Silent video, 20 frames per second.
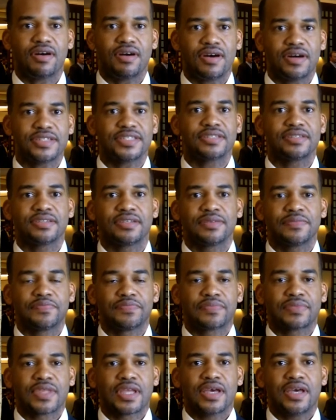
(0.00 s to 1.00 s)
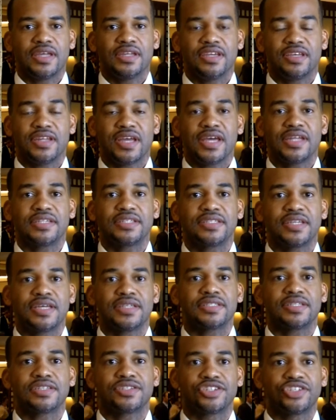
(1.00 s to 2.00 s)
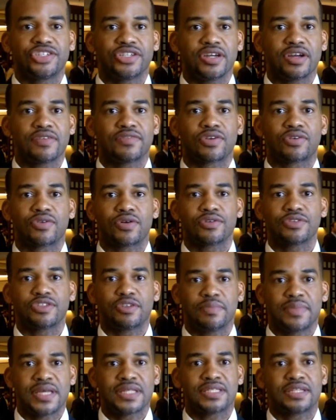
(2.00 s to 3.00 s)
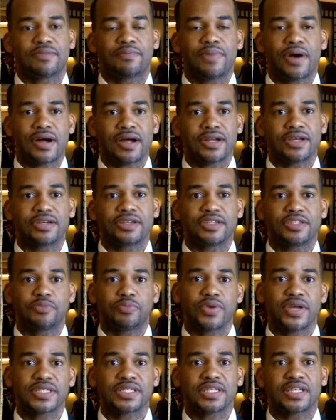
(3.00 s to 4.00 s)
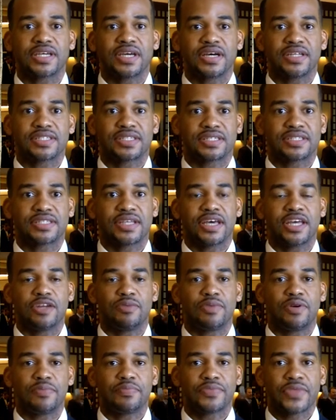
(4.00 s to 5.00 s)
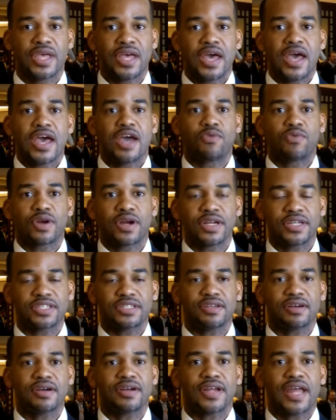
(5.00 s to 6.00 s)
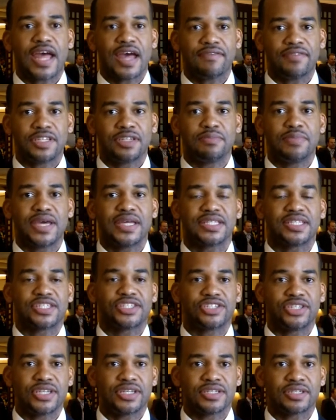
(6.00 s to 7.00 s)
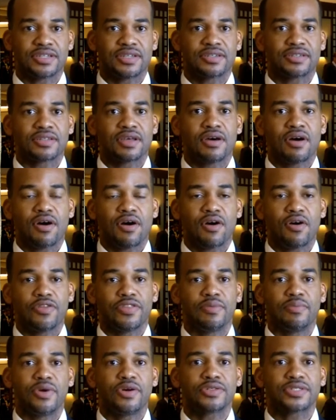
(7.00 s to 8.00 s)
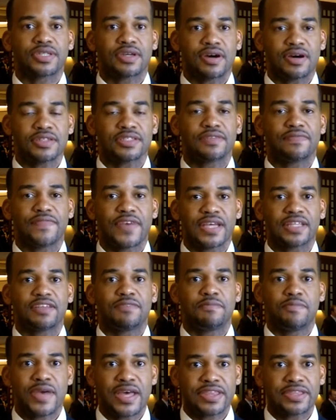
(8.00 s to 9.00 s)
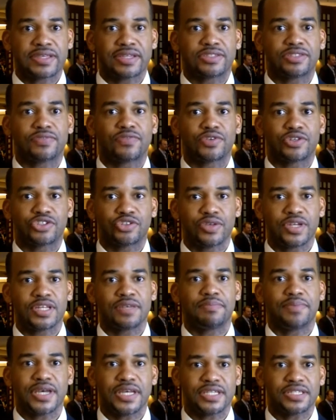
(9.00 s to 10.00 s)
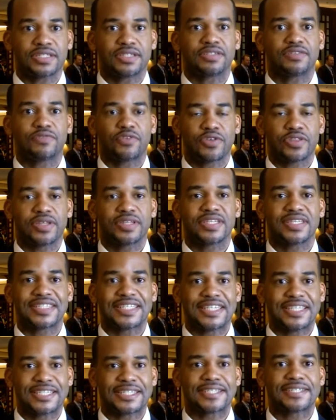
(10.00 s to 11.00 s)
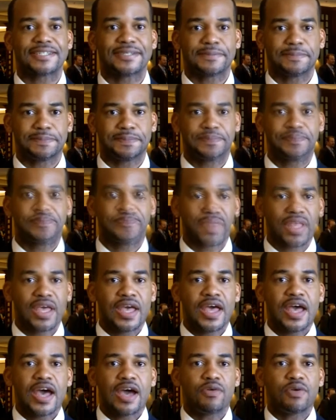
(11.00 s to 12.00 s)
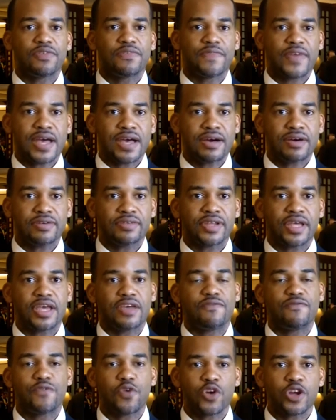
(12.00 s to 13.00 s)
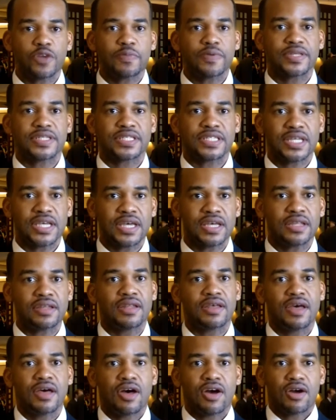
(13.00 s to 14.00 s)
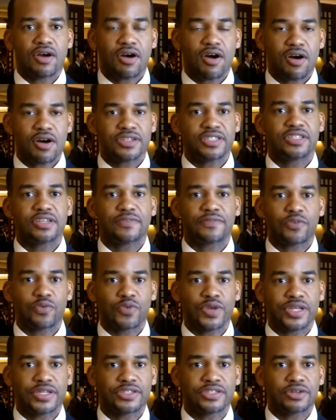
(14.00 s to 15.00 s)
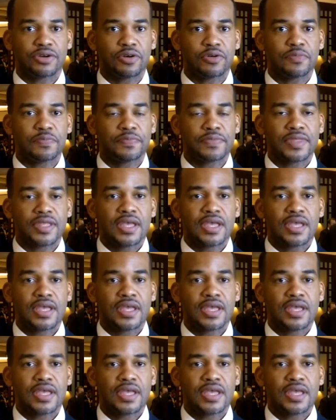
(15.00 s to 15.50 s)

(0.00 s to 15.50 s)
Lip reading: costs in the United States as a share of the gross domestic product is presently unsustainable. And we're going to start having to make decisions on the most cost-effective methods for treating patients for the diseases. And we found a 40% cost differential